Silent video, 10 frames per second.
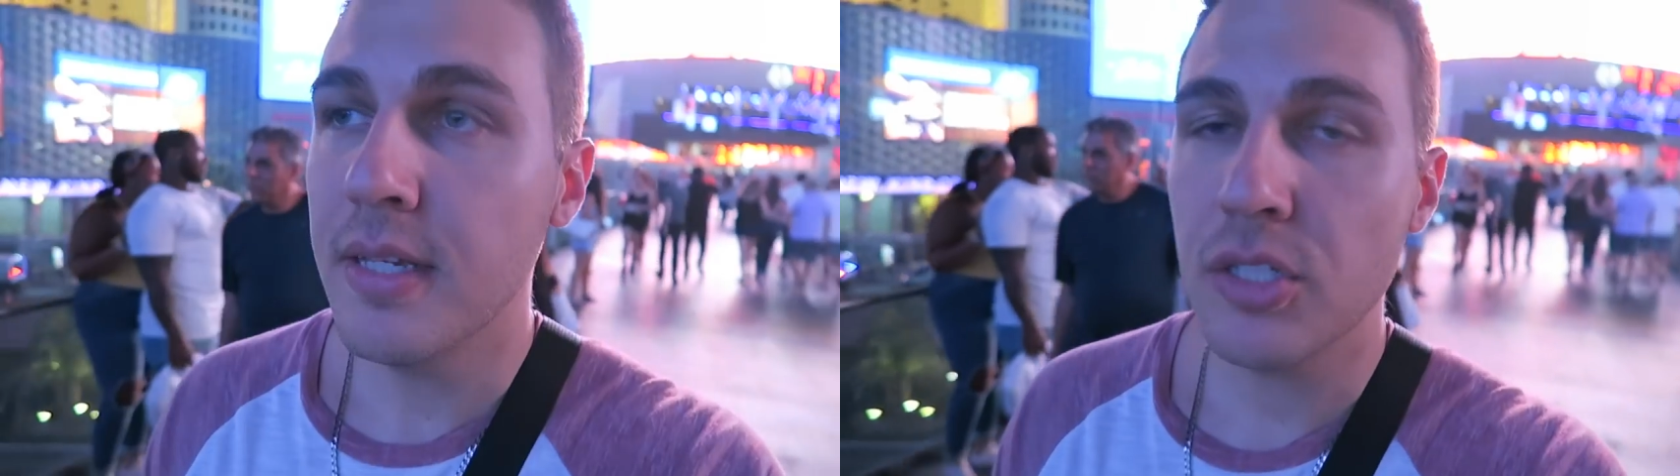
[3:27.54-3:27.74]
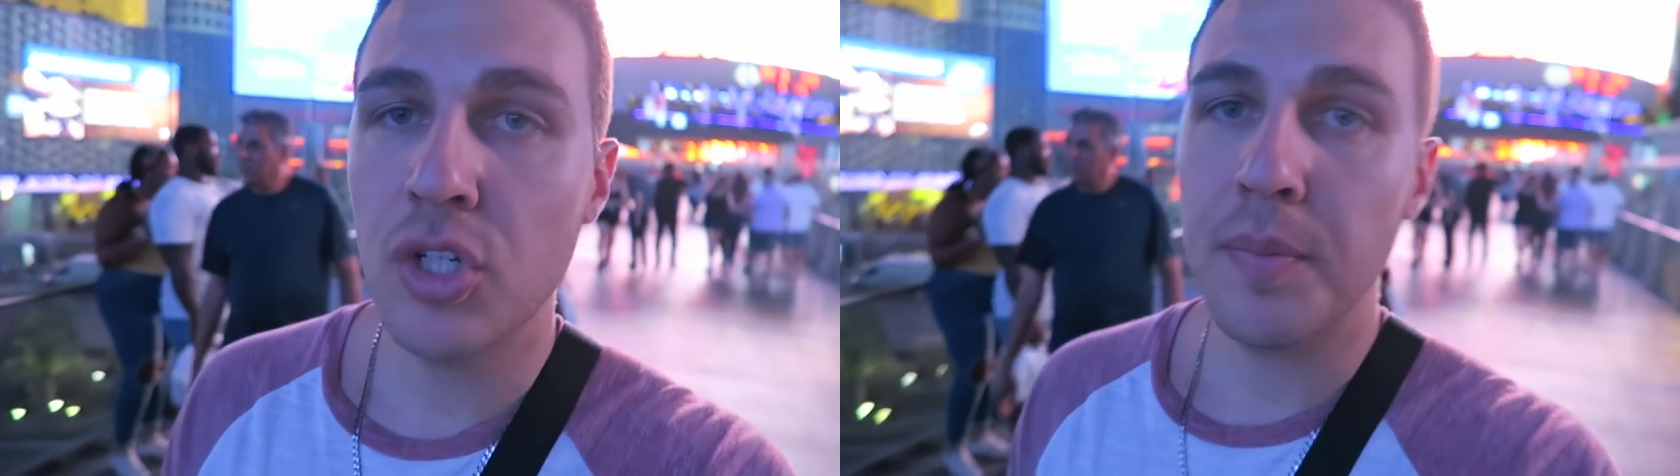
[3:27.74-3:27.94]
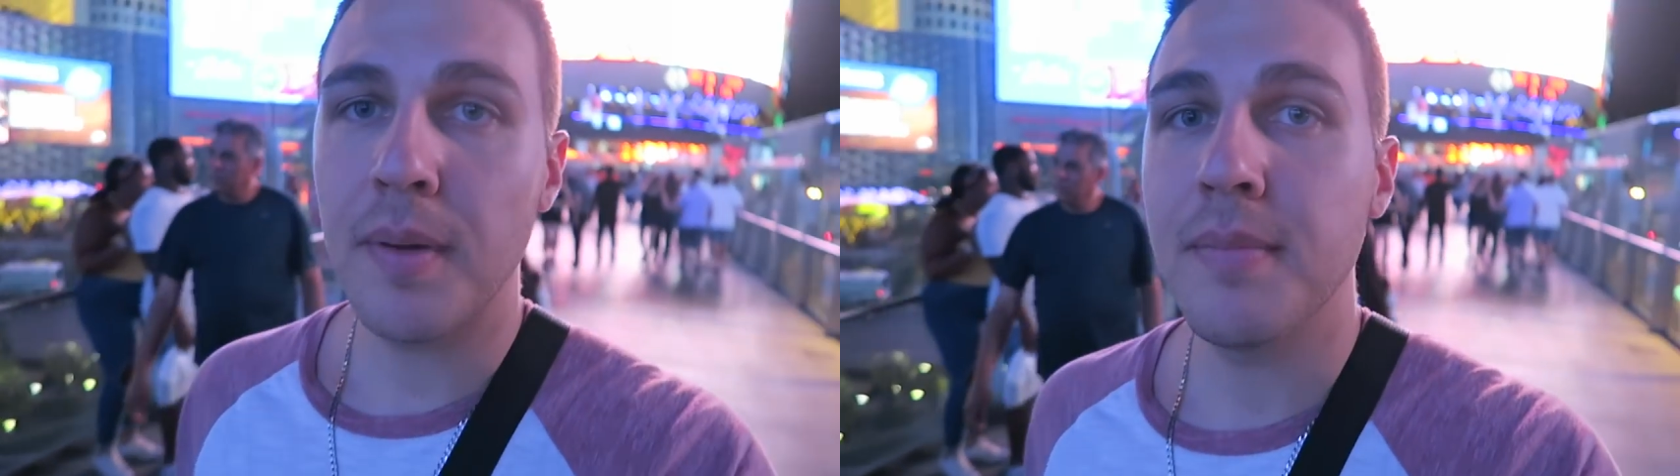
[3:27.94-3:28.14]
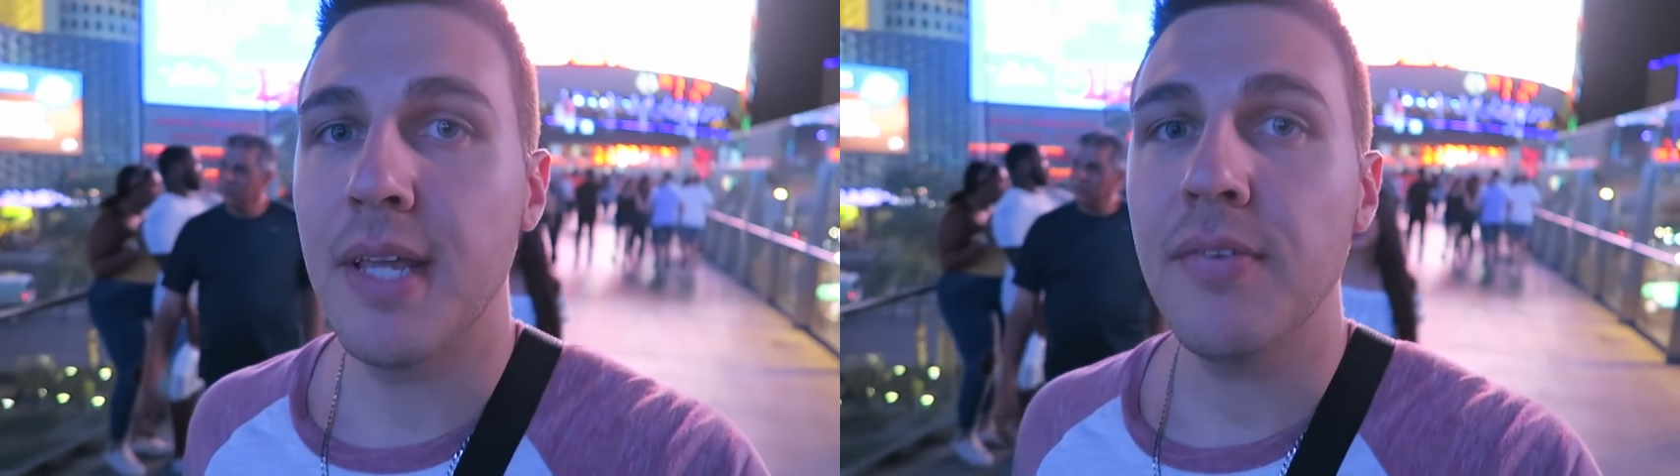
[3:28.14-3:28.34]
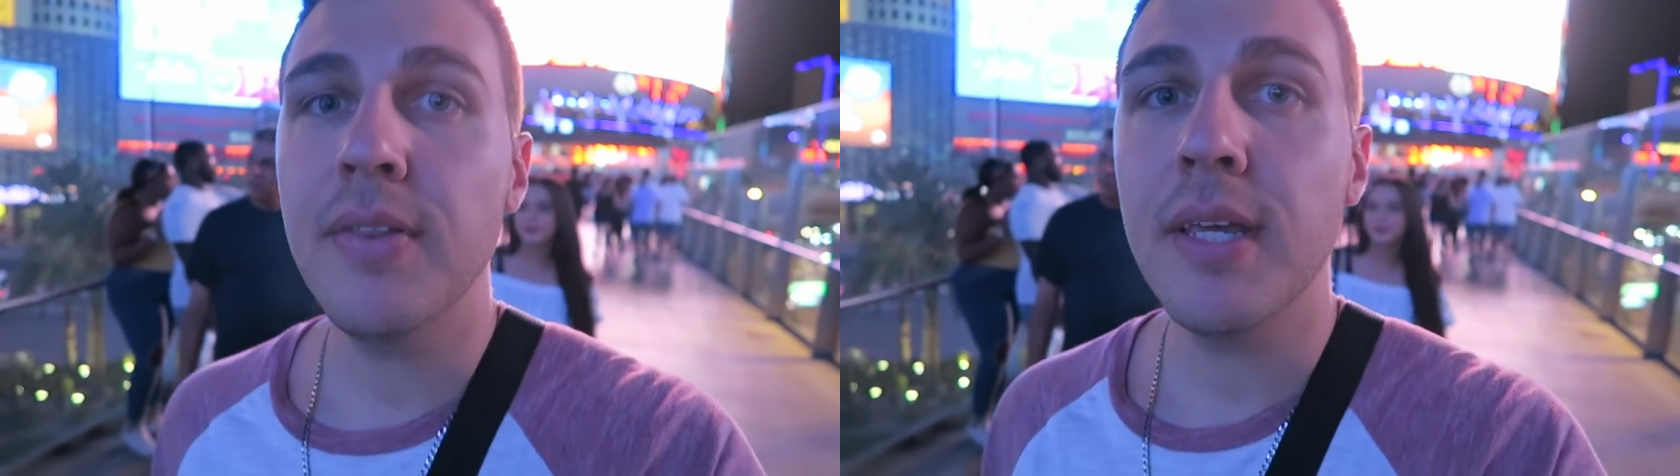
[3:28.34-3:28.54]
This trip, I'm
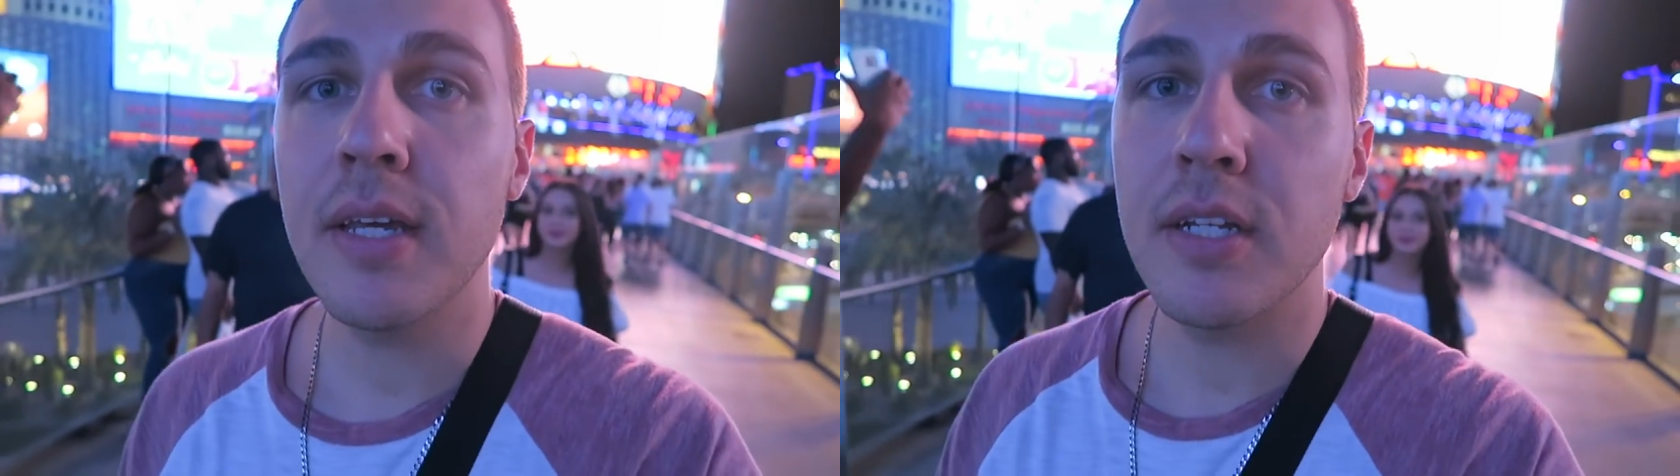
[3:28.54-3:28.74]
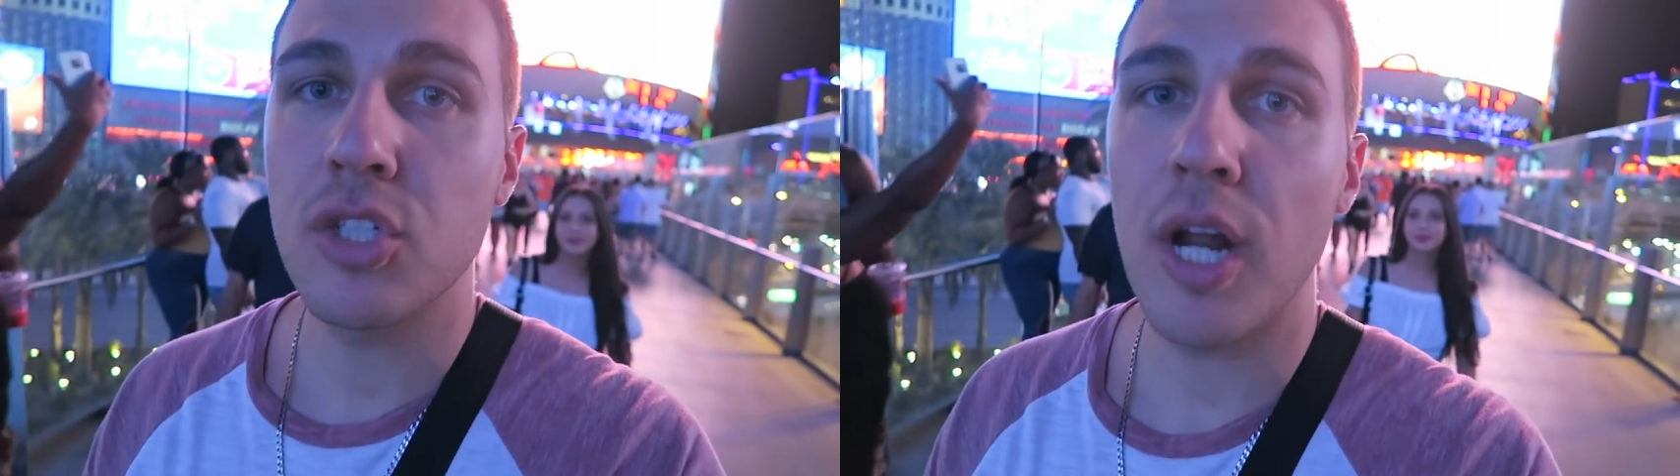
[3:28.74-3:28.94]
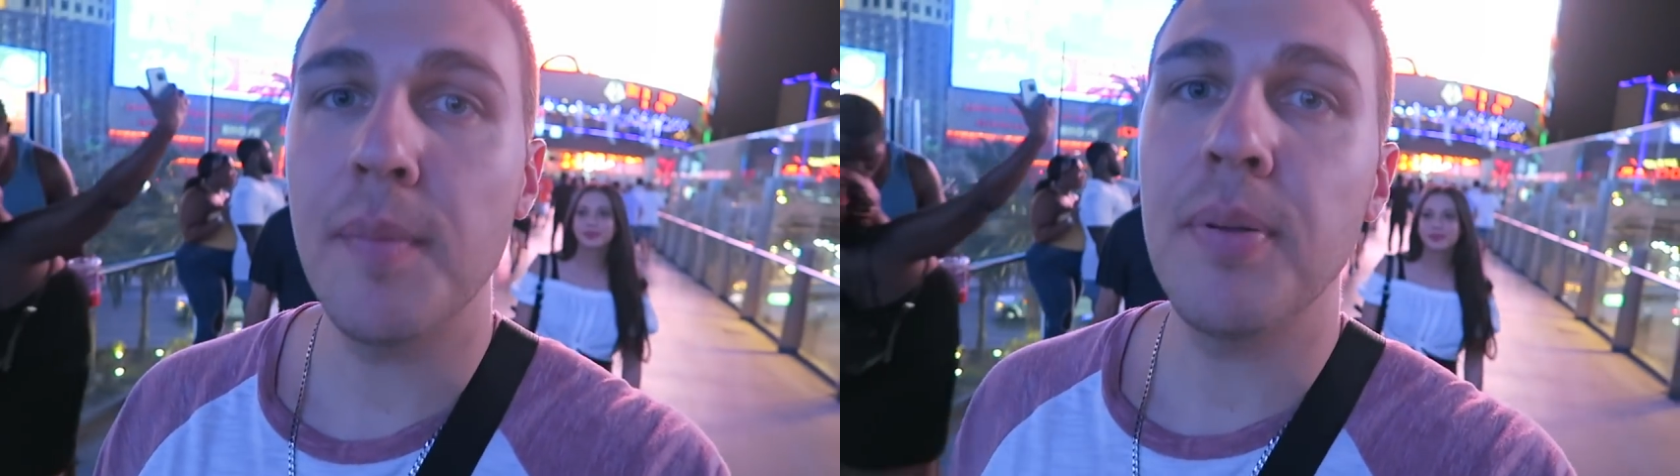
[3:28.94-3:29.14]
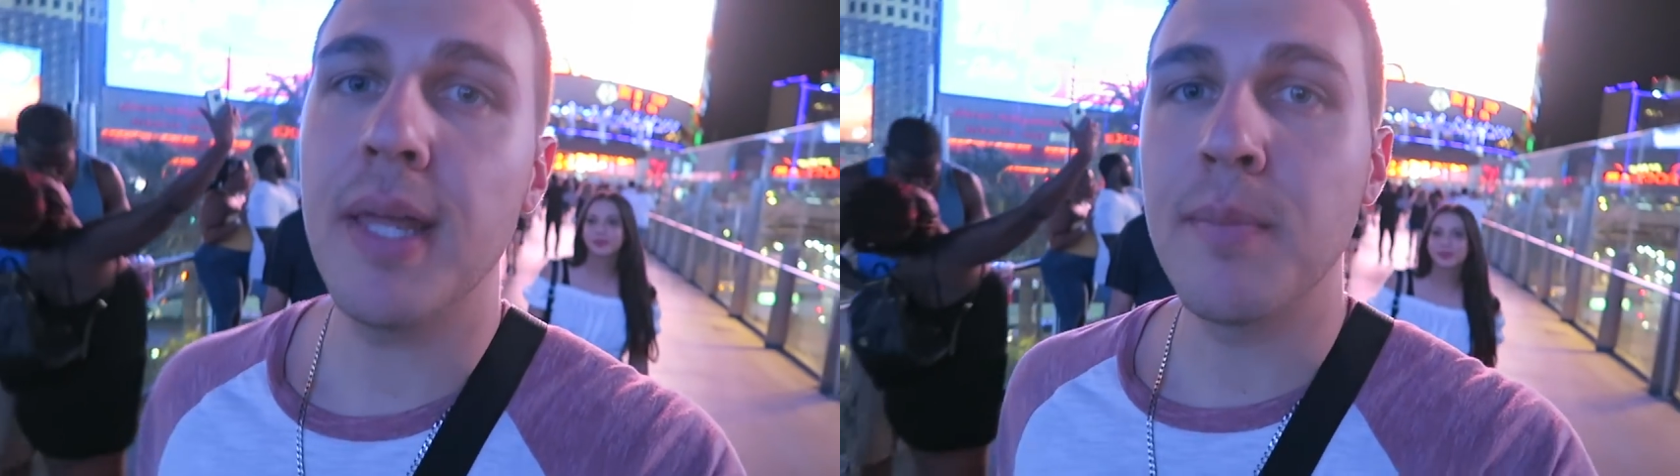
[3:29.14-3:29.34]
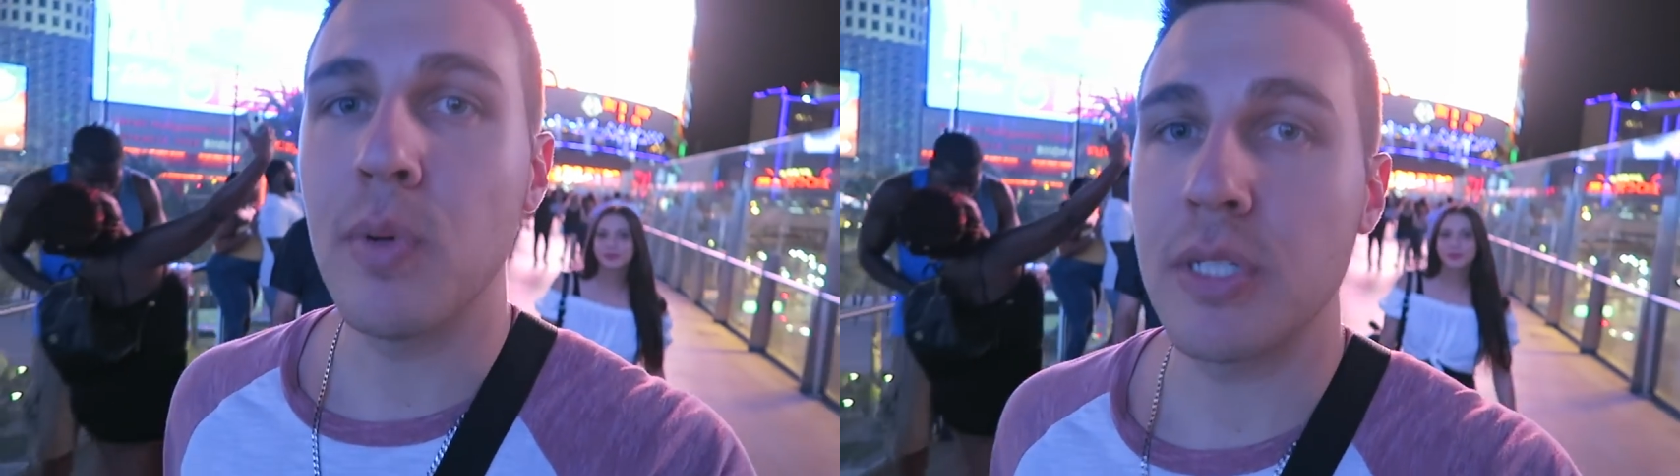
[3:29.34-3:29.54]
definitely gonna try
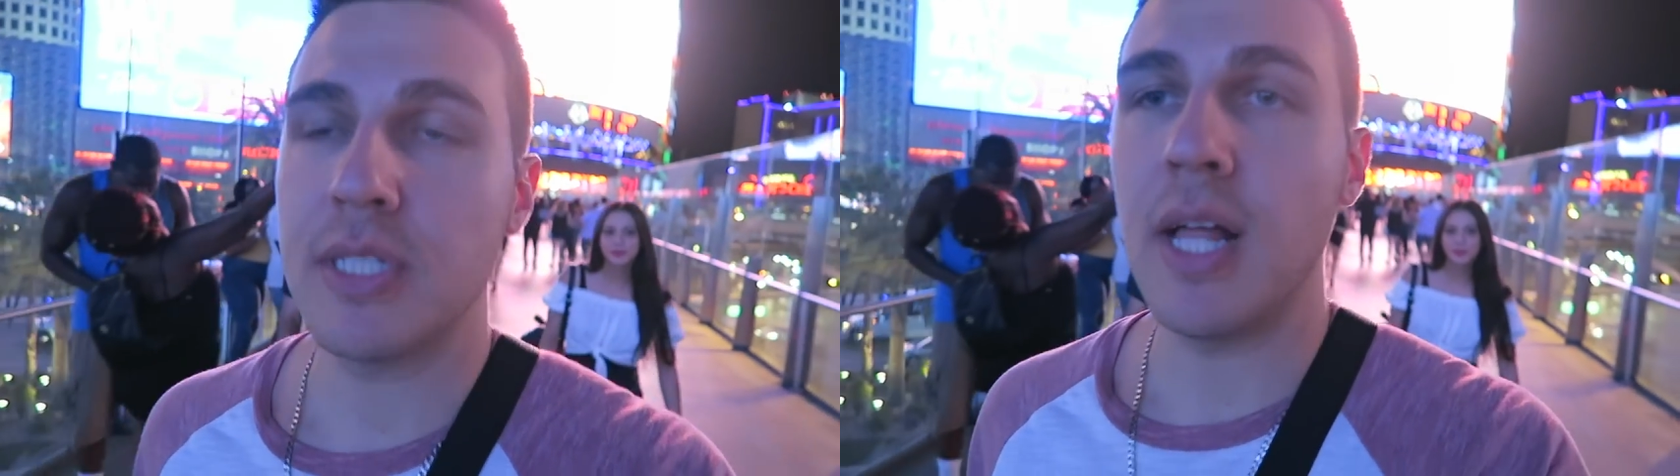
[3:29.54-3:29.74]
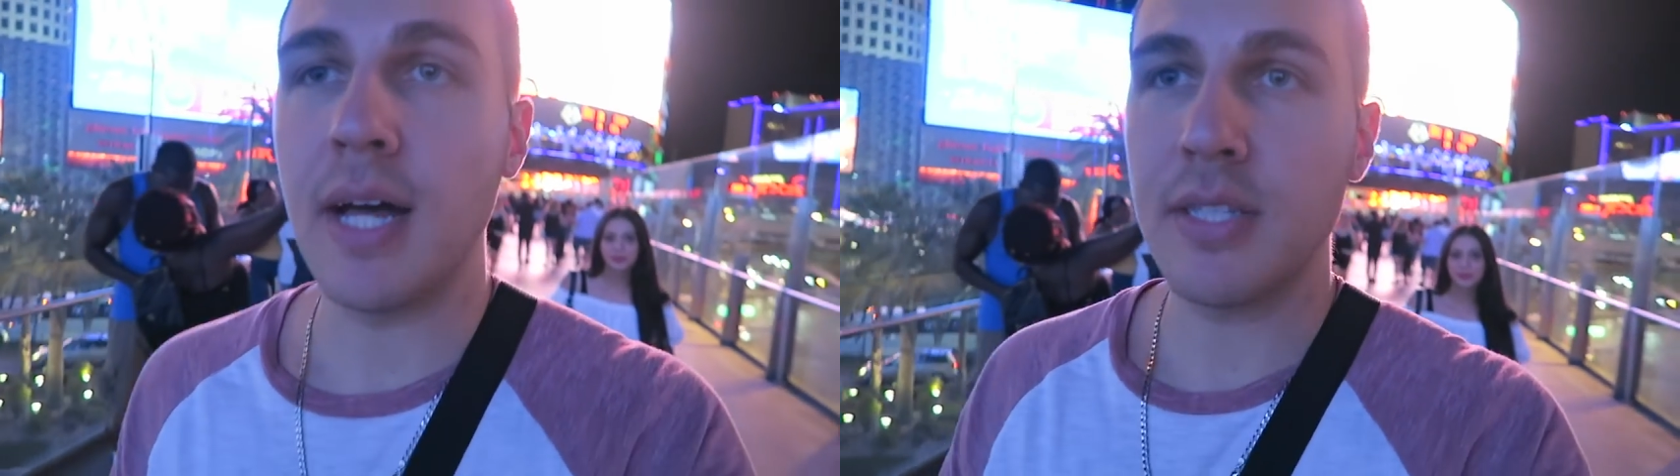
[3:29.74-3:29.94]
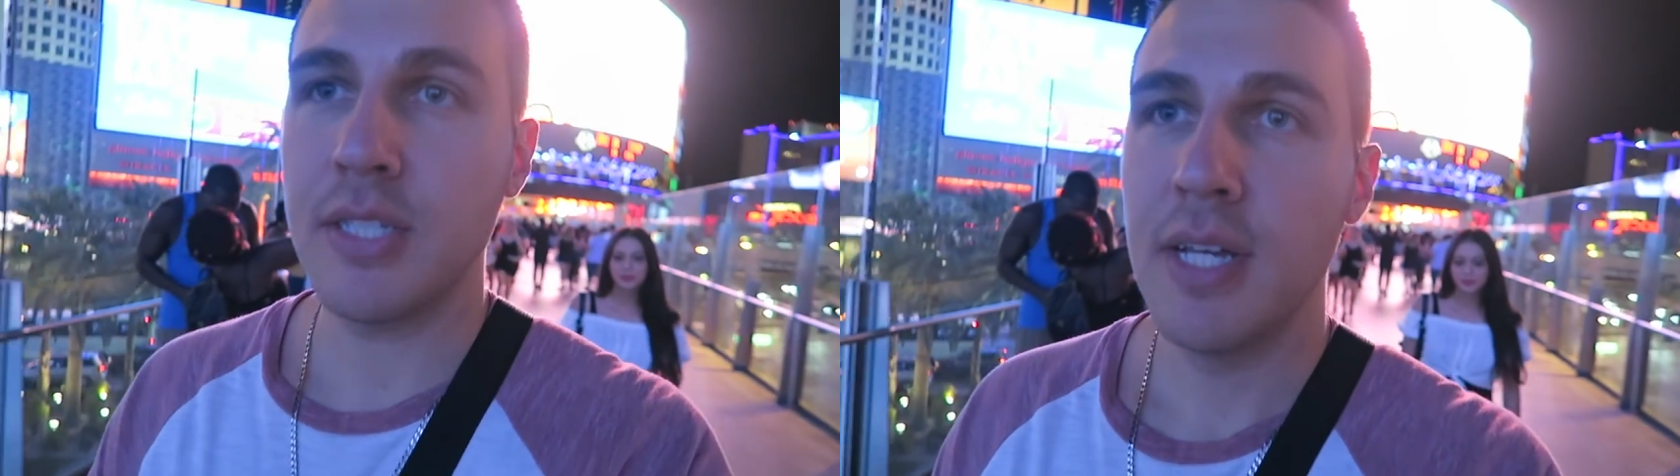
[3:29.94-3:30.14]
playing more slots.